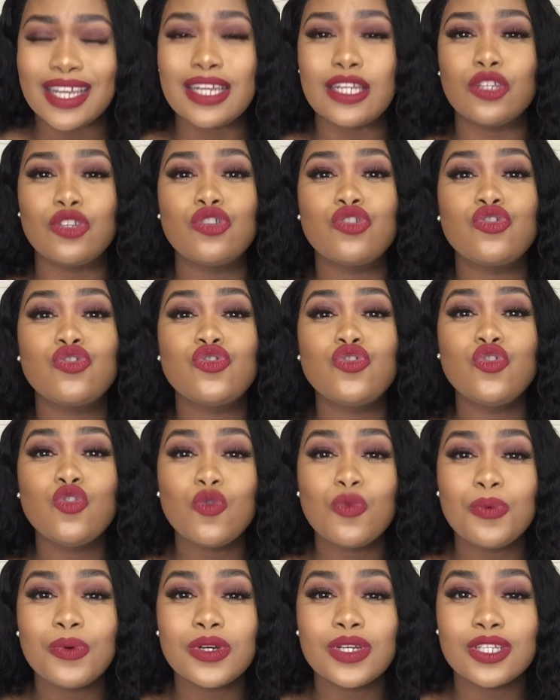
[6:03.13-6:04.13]
it is
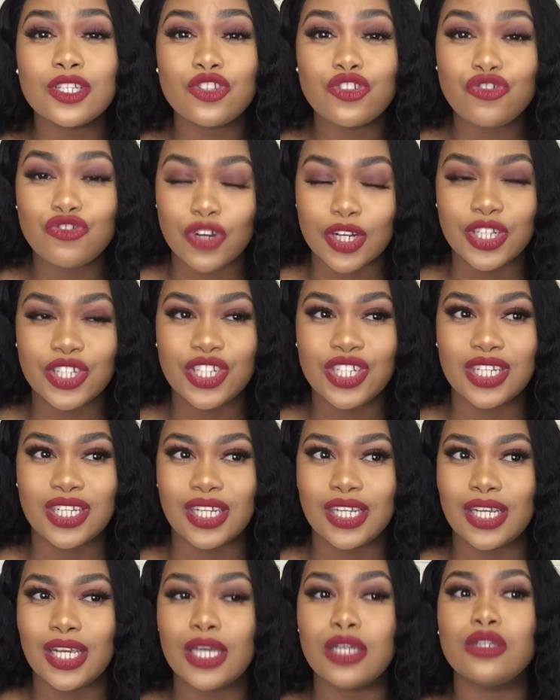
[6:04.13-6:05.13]
super
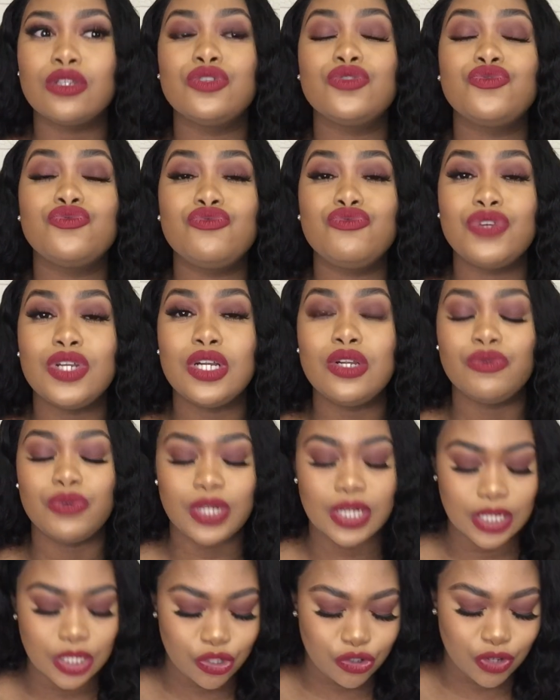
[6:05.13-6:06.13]
stretchy. It is really,
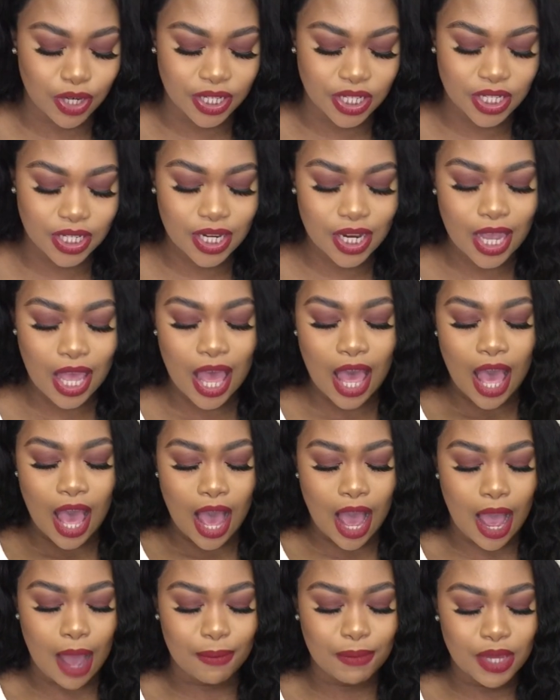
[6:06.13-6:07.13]
really stretchy.
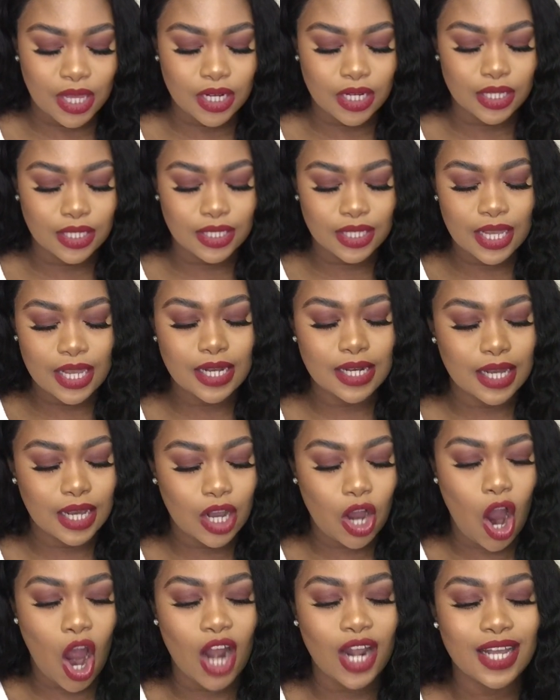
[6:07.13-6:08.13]
It is in a
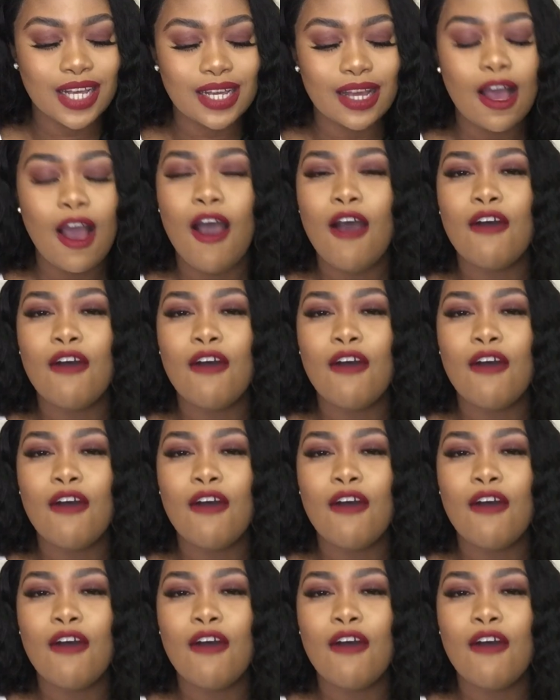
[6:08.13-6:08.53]
color